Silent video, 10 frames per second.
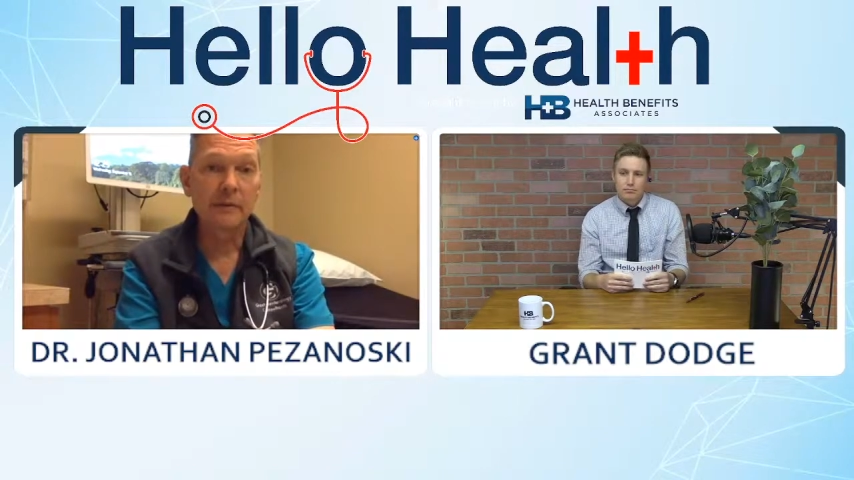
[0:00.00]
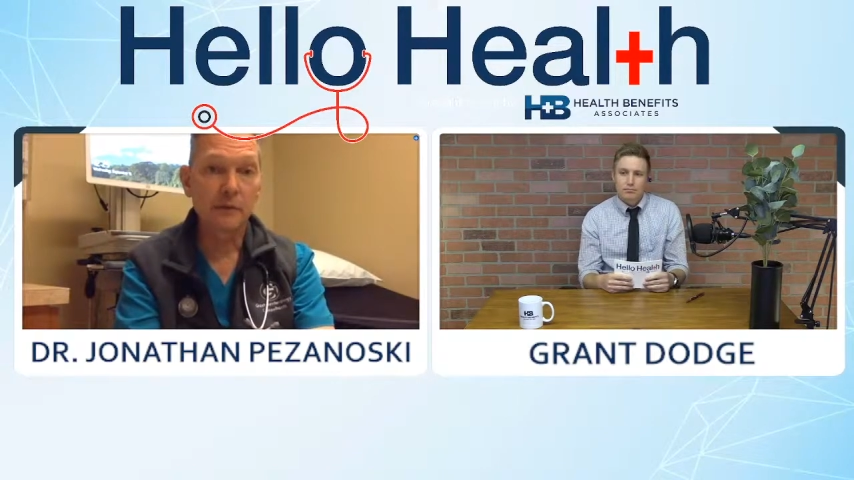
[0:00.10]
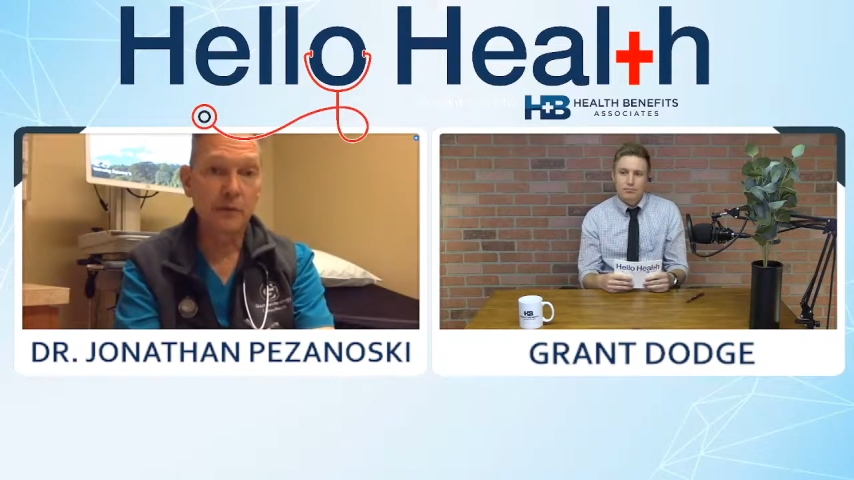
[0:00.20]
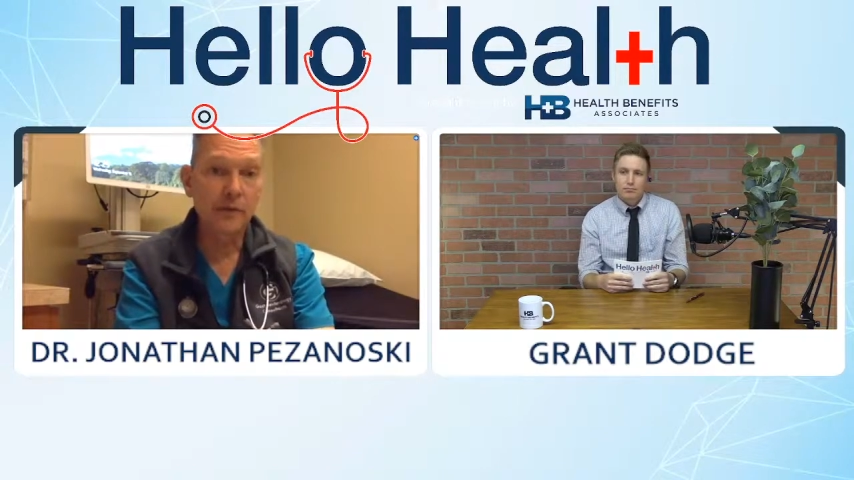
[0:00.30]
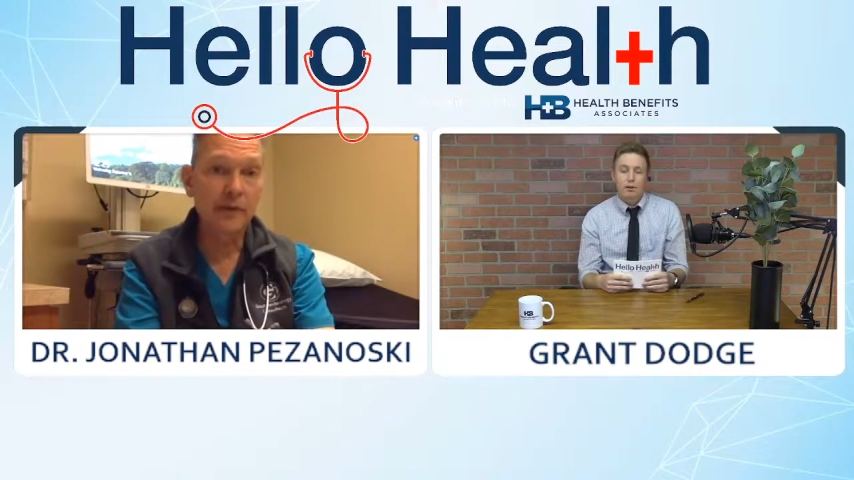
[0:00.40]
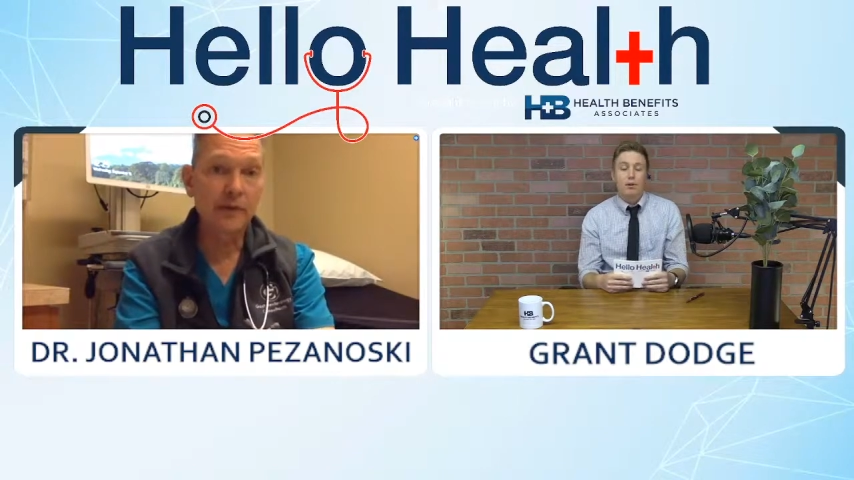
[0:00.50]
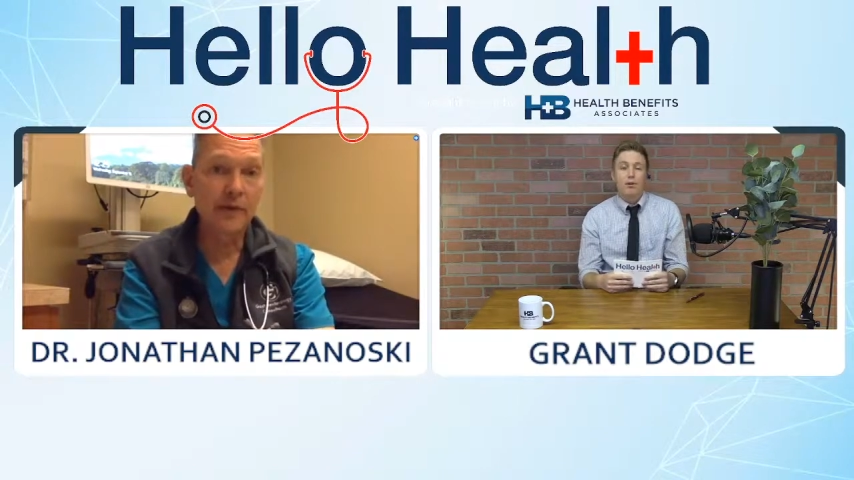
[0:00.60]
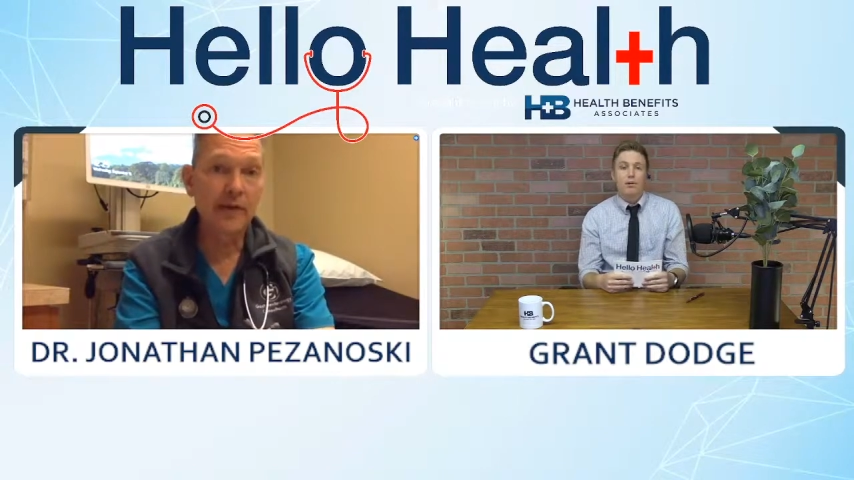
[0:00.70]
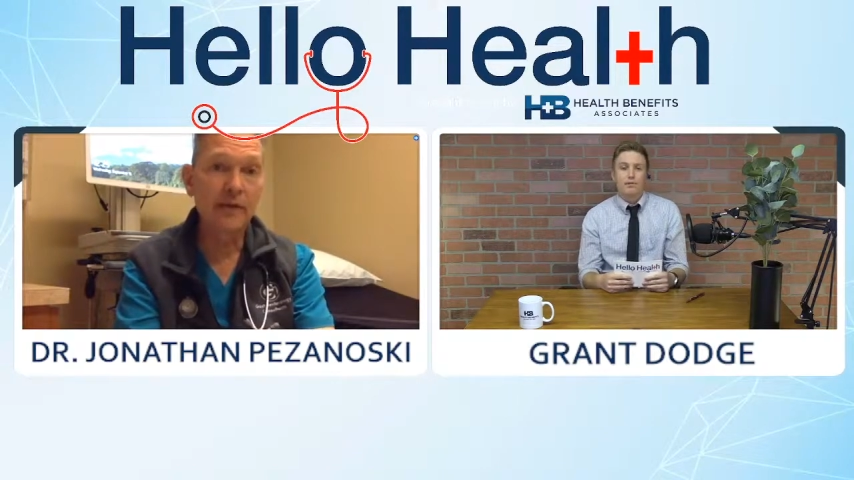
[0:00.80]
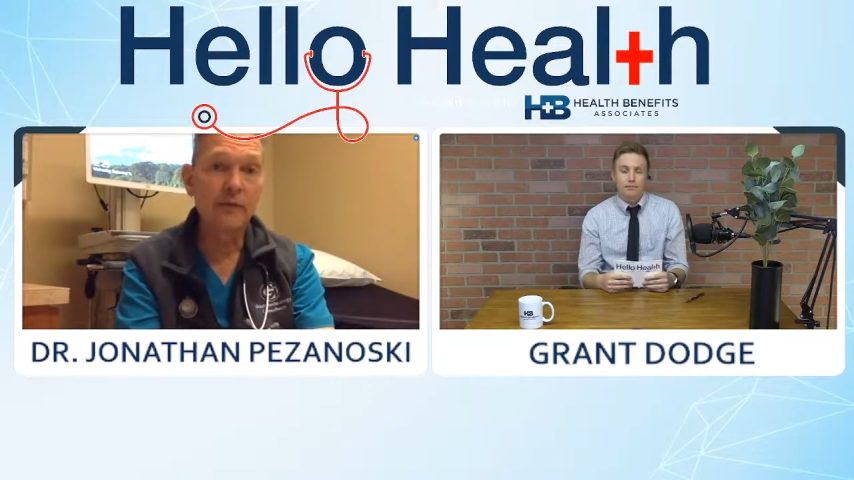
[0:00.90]
Through my
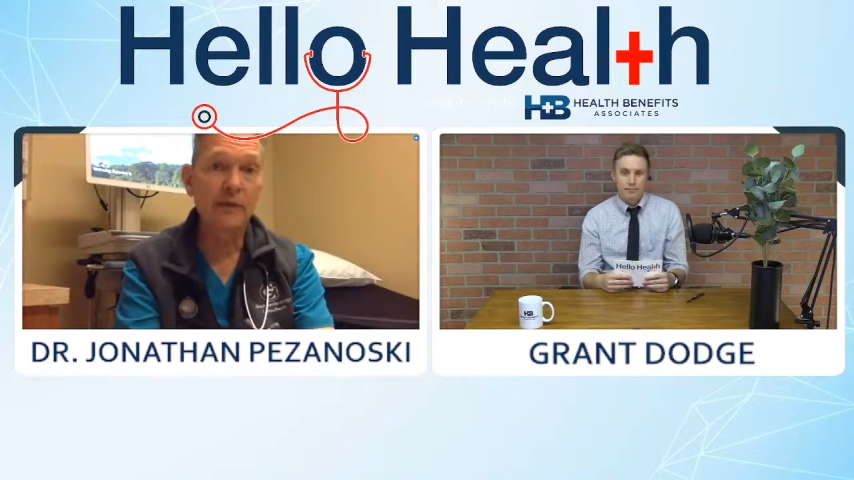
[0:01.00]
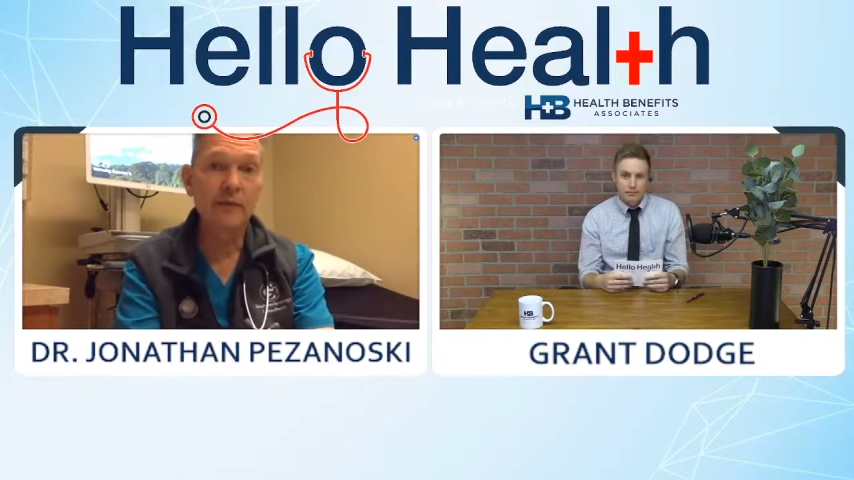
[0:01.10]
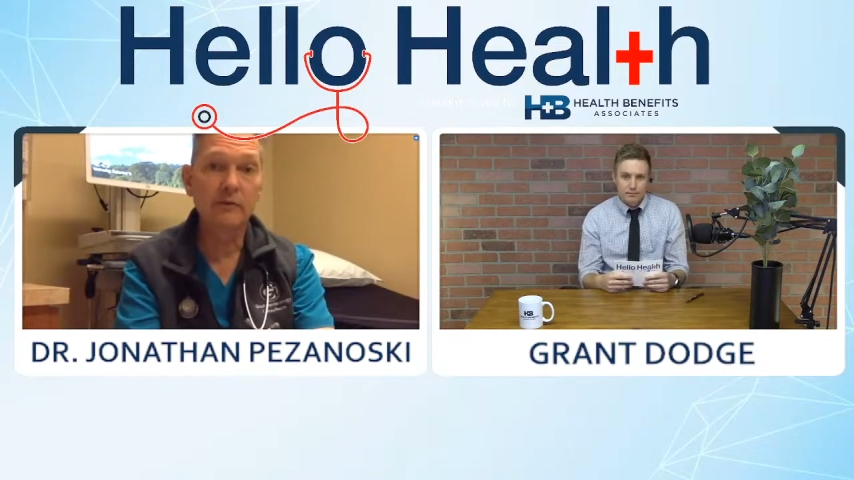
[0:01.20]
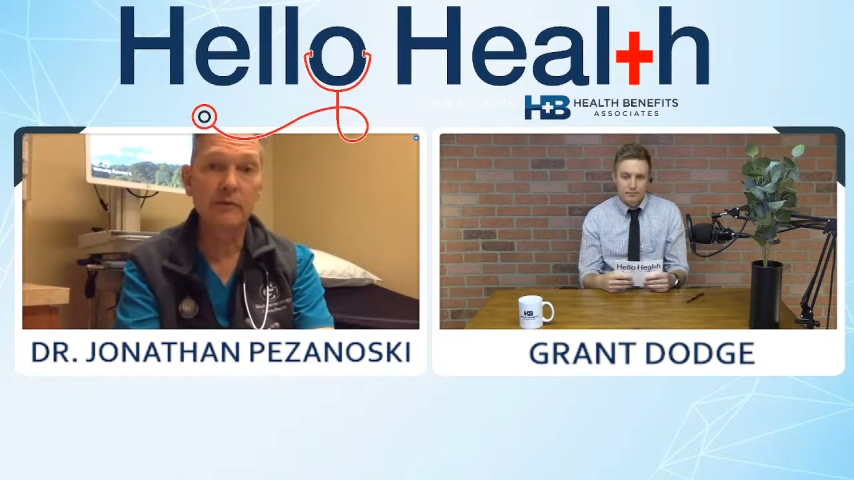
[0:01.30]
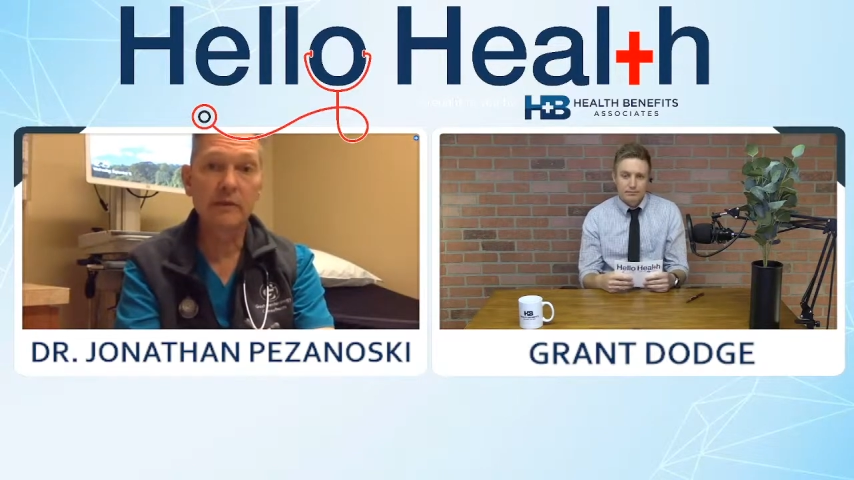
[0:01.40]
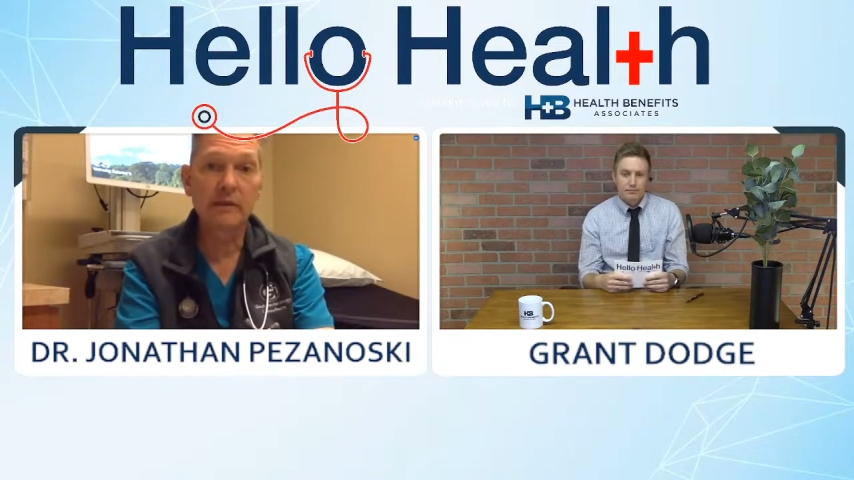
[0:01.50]
training, we used